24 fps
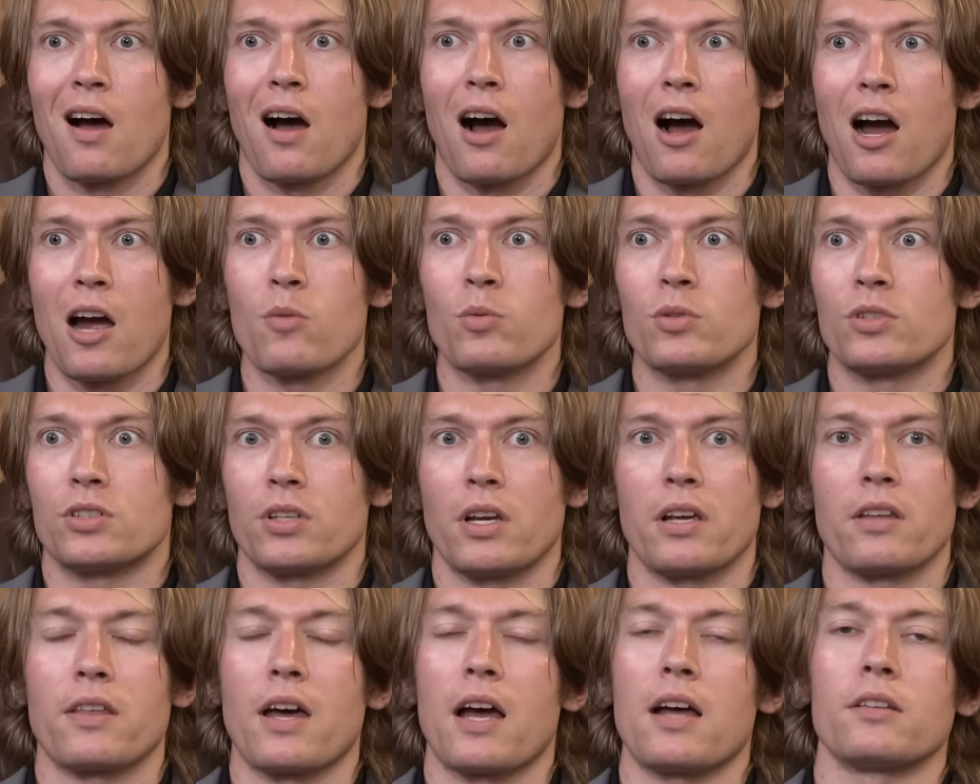I would
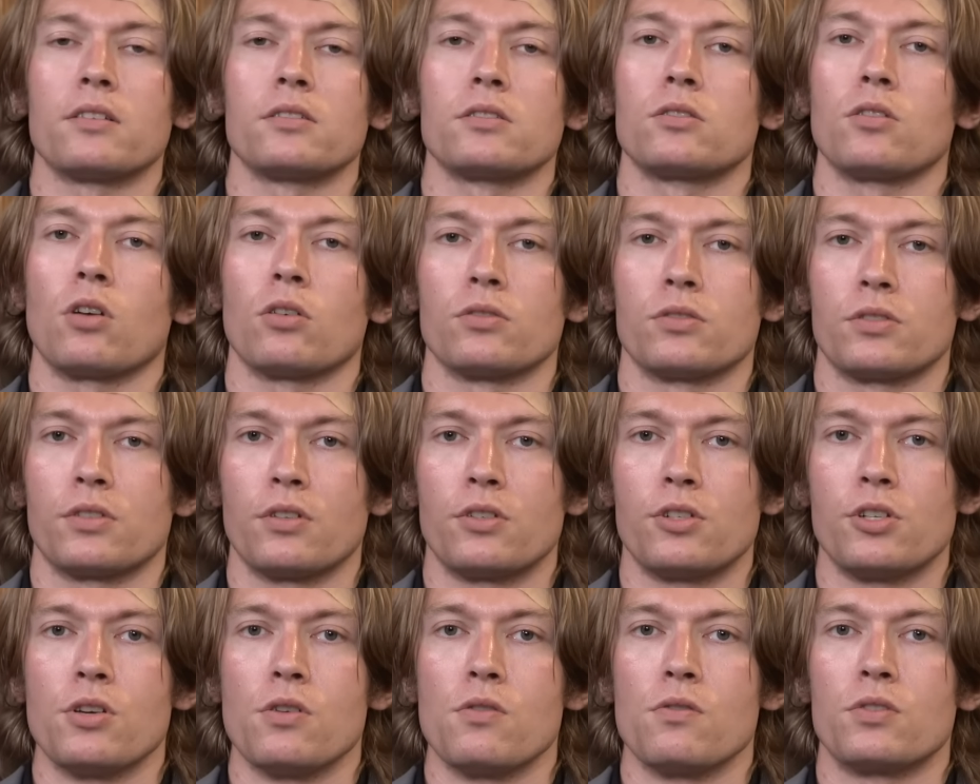say that
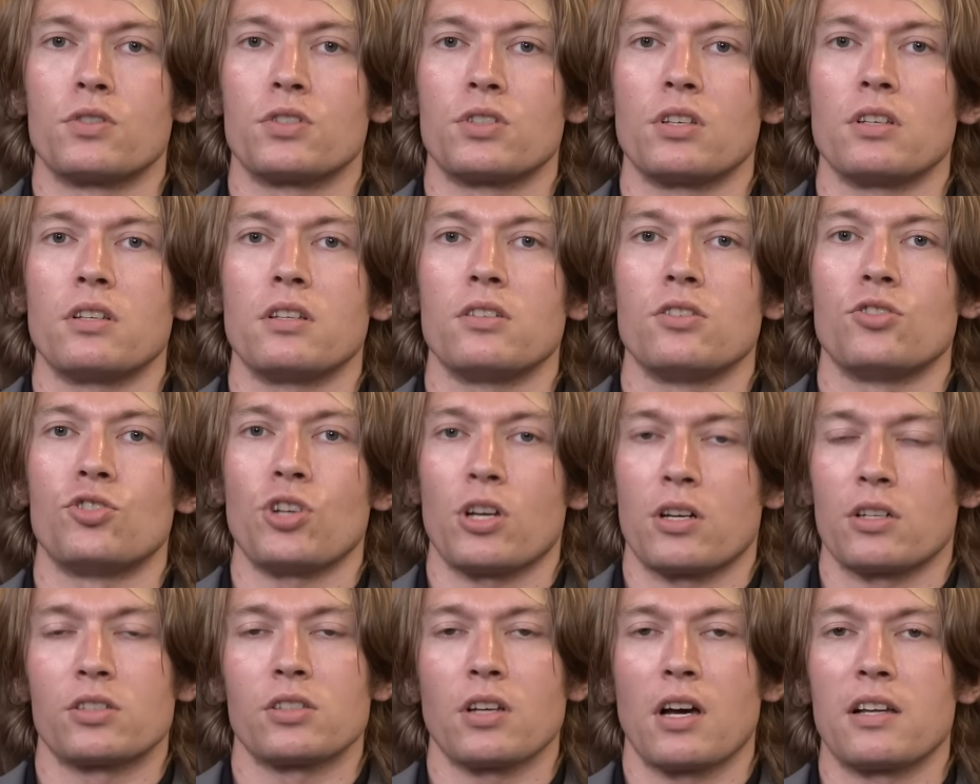constitutes
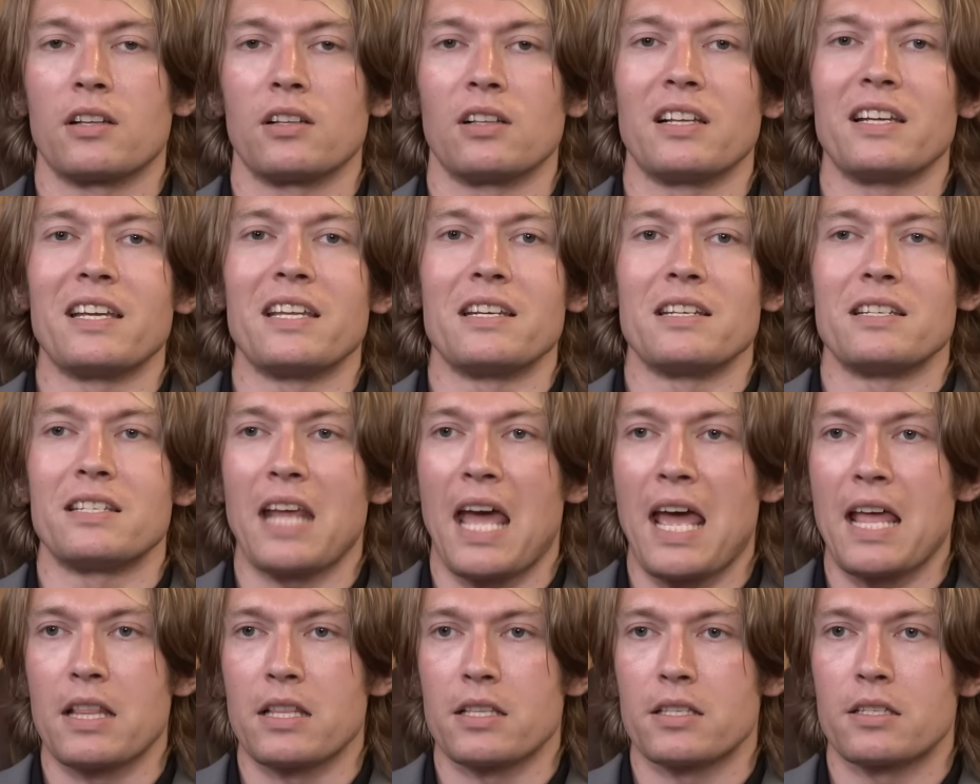genocidal
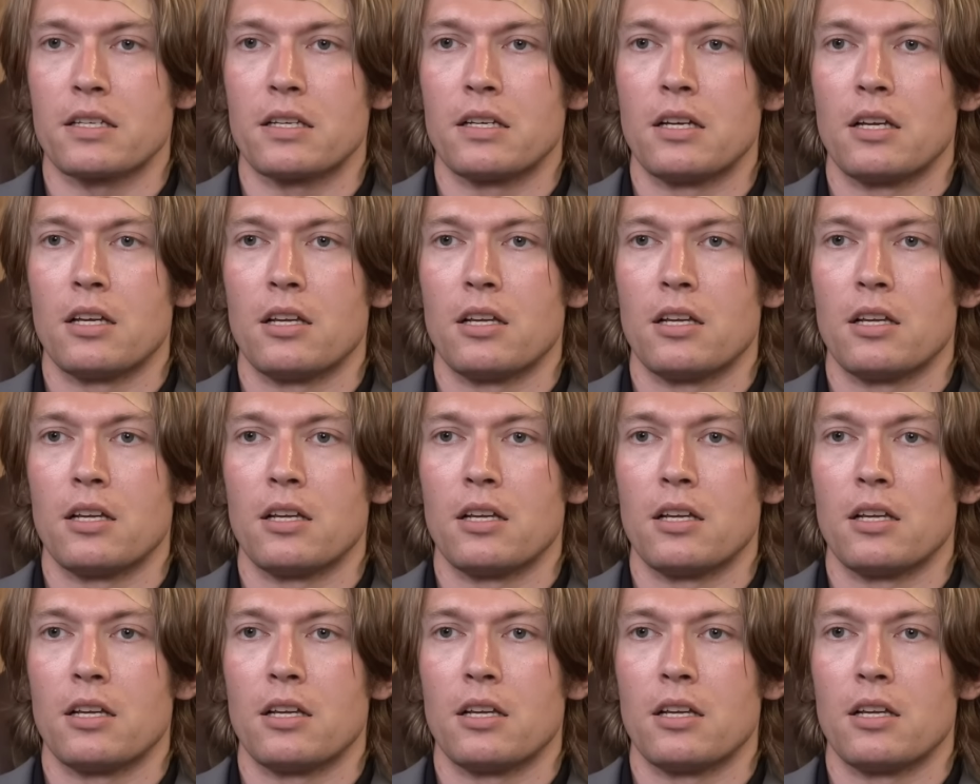intent.